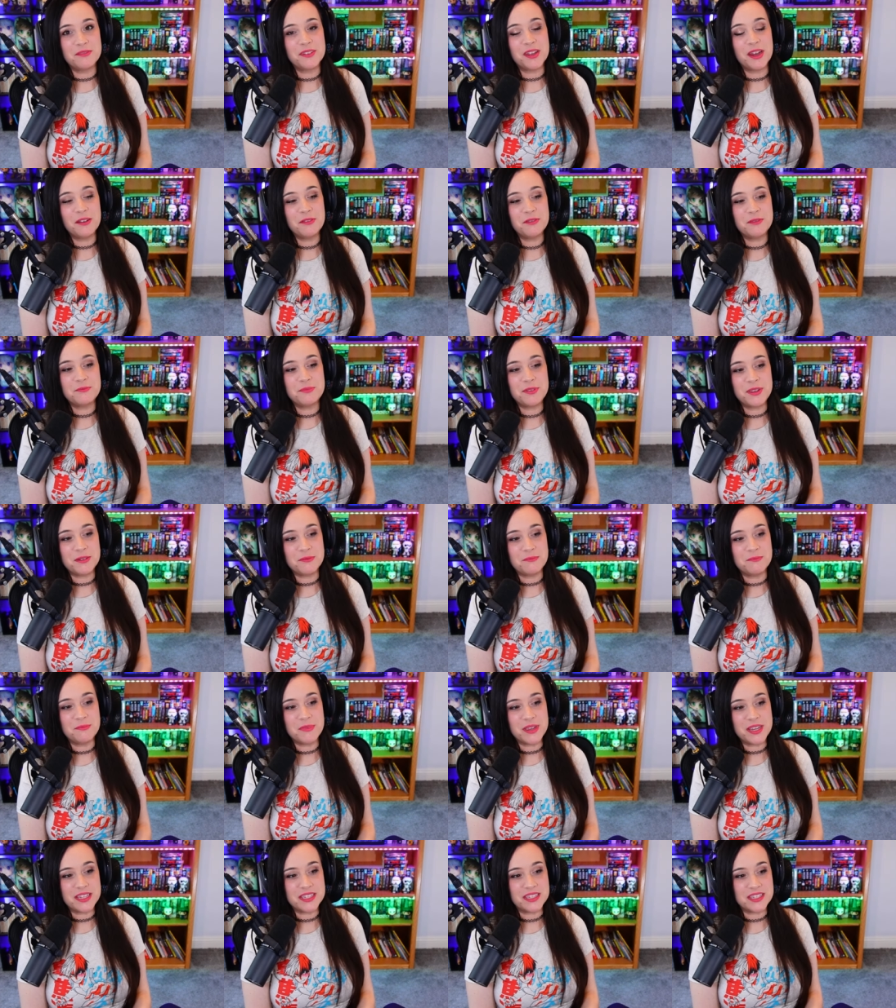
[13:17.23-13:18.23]
That would be
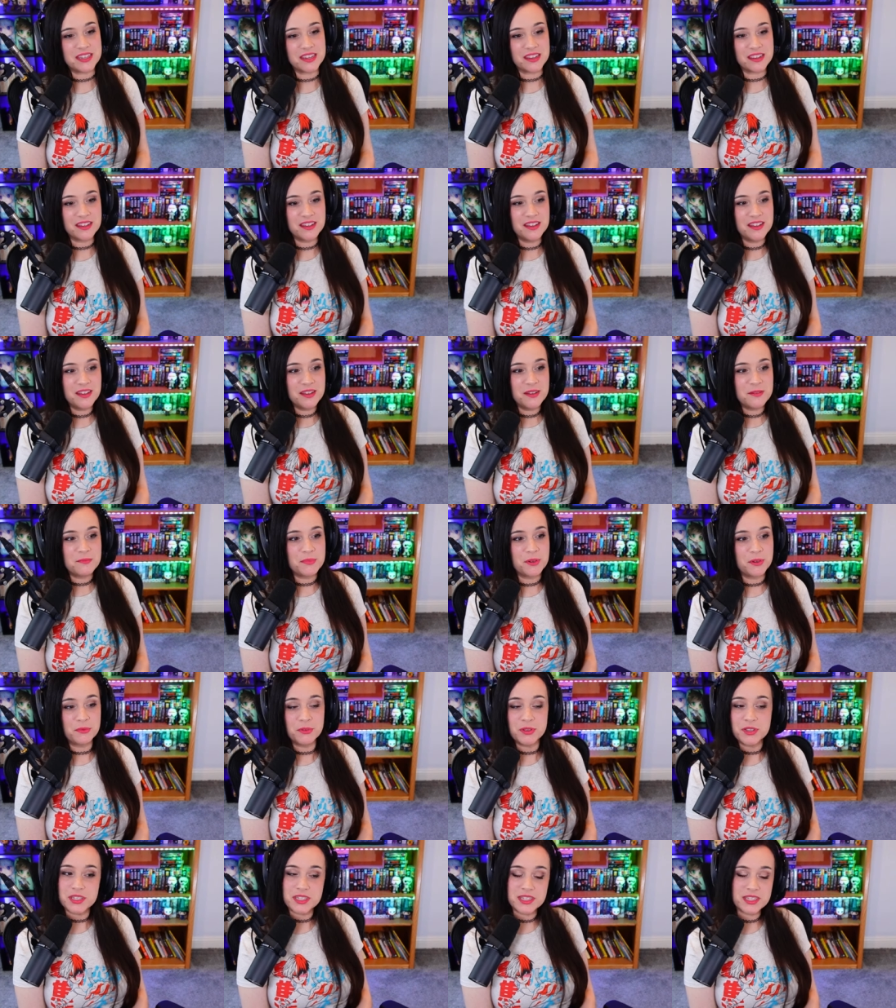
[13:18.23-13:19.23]
amazing. But
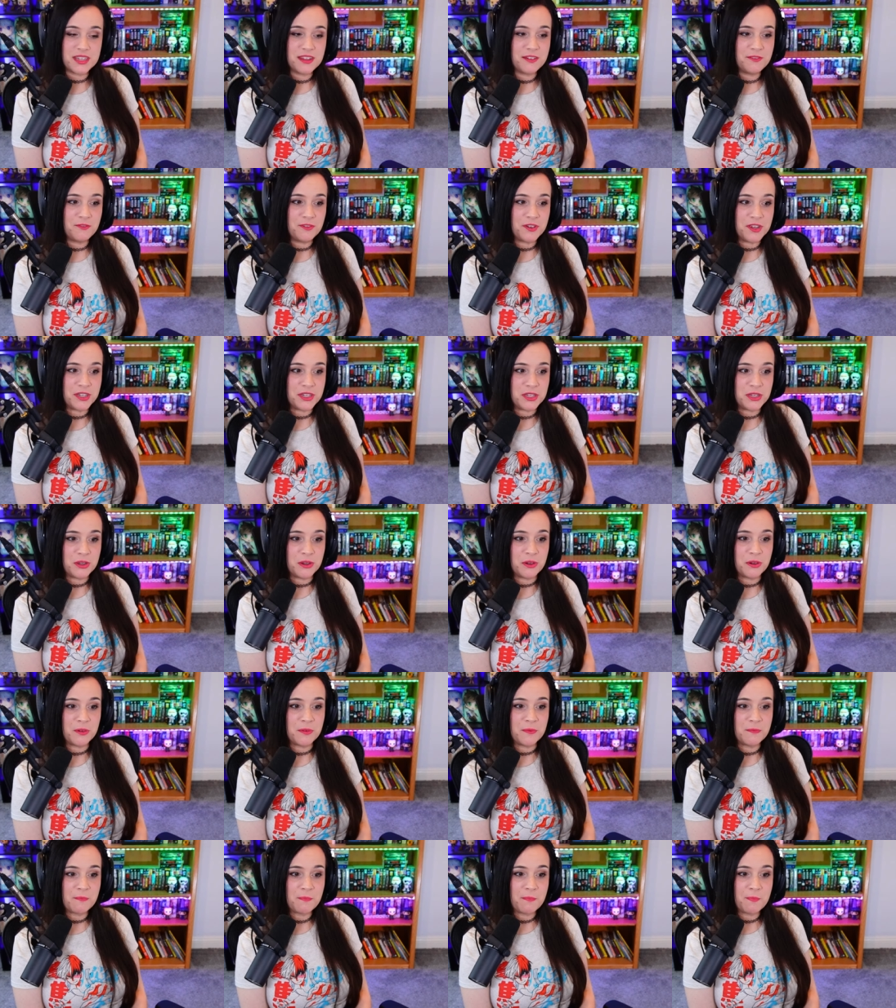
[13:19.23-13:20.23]
we'll see if we do.